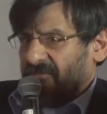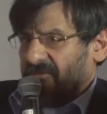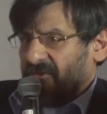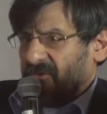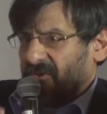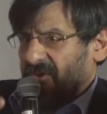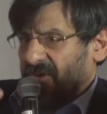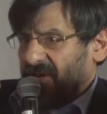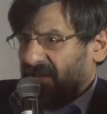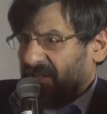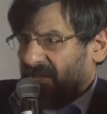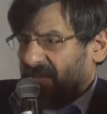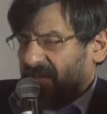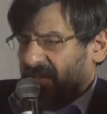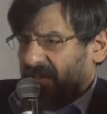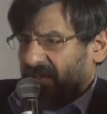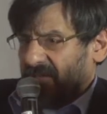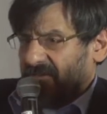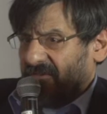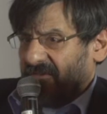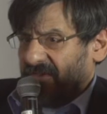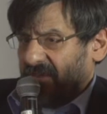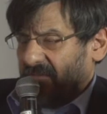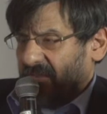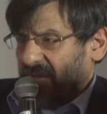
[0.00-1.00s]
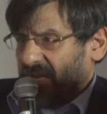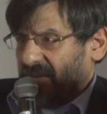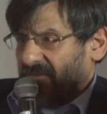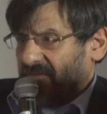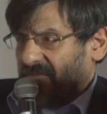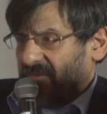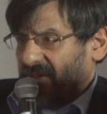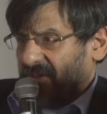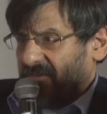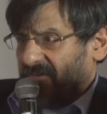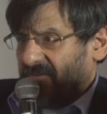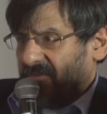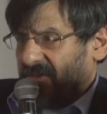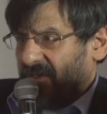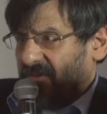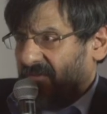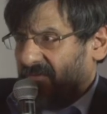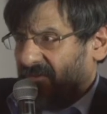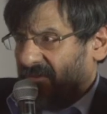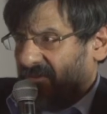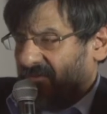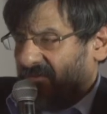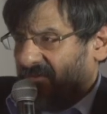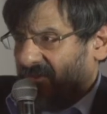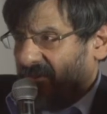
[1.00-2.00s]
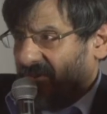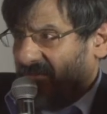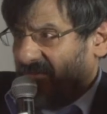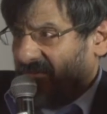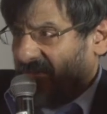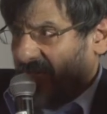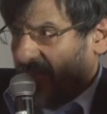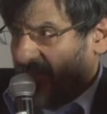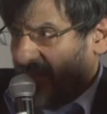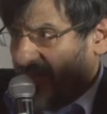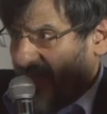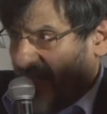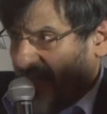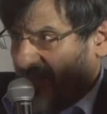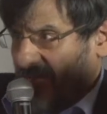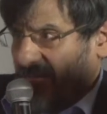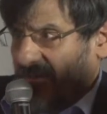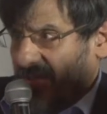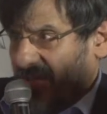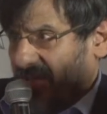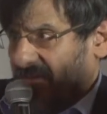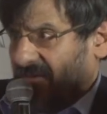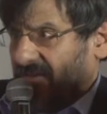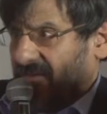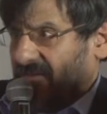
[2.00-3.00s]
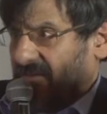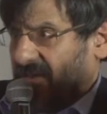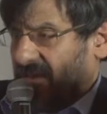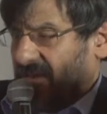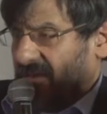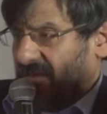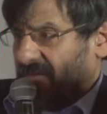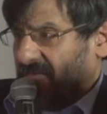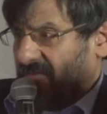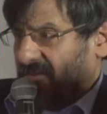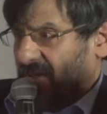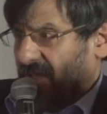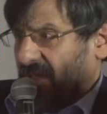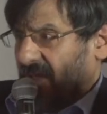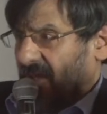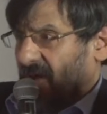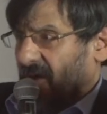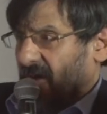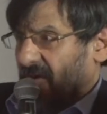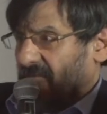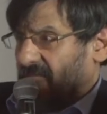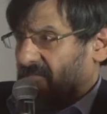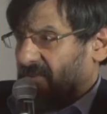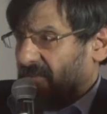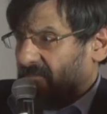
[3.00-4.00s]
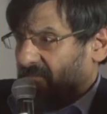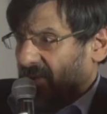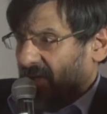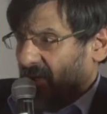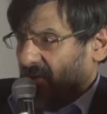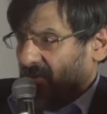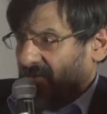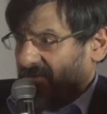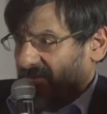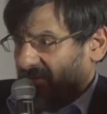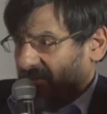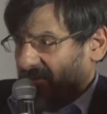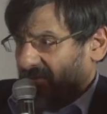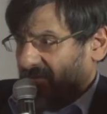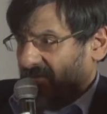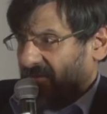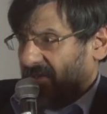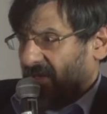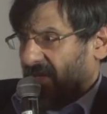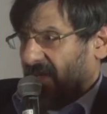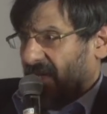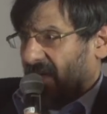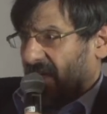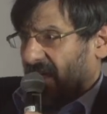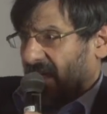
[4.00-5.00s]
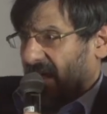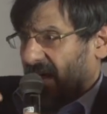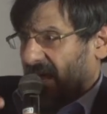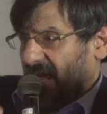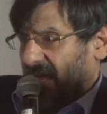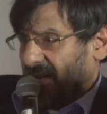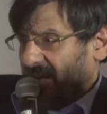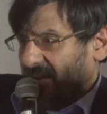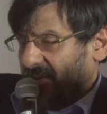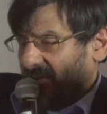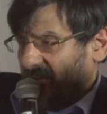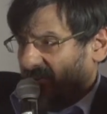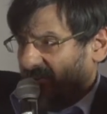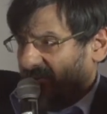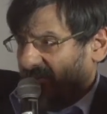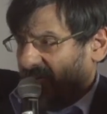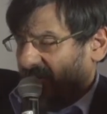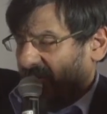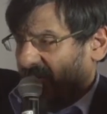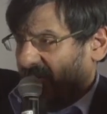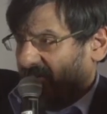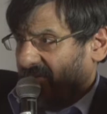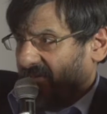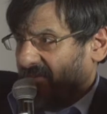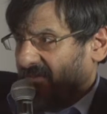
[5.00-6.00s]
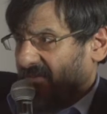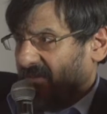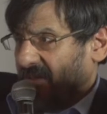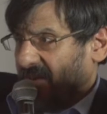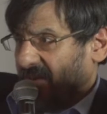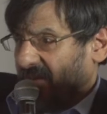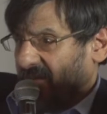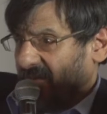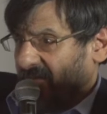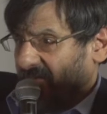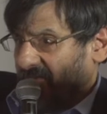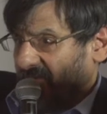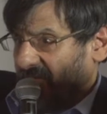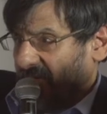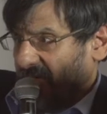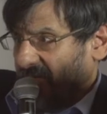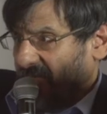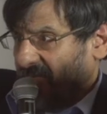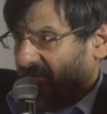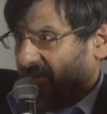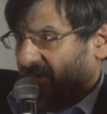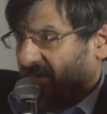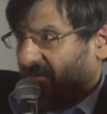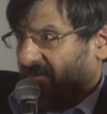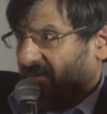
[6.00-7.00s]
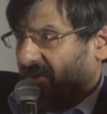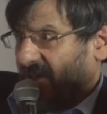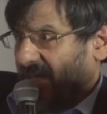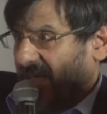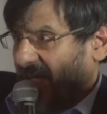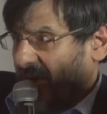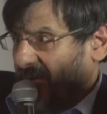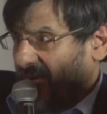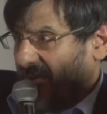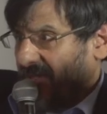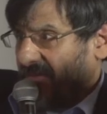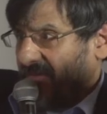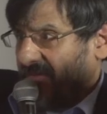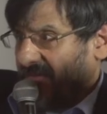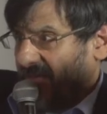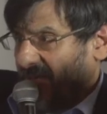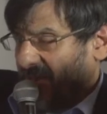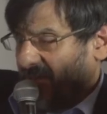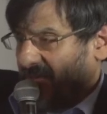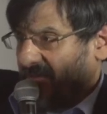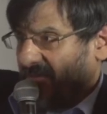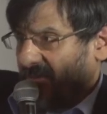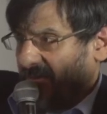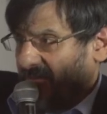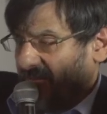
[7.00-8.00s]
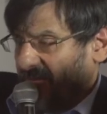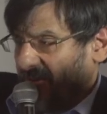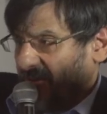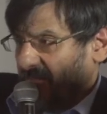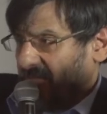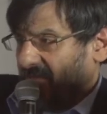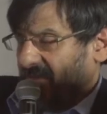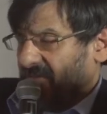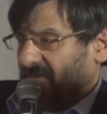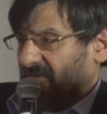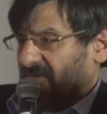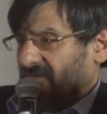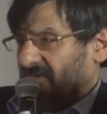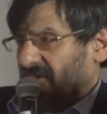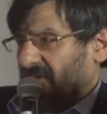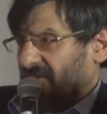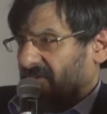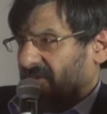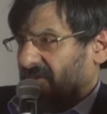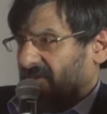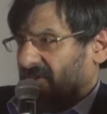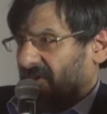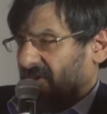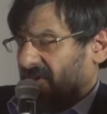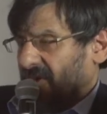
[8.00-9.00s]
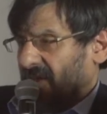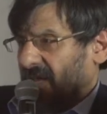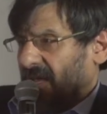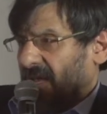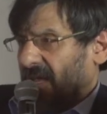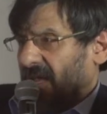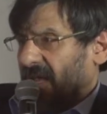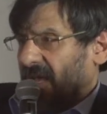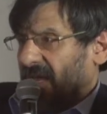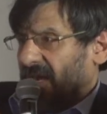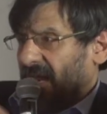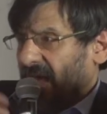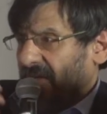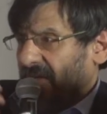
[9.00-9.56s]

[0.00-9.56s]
Uh, if you look at the ANC manifesto, for the first time it actually has a set of, of proposals uh, and it also has a set of, of, of carrots that it's offering business in return.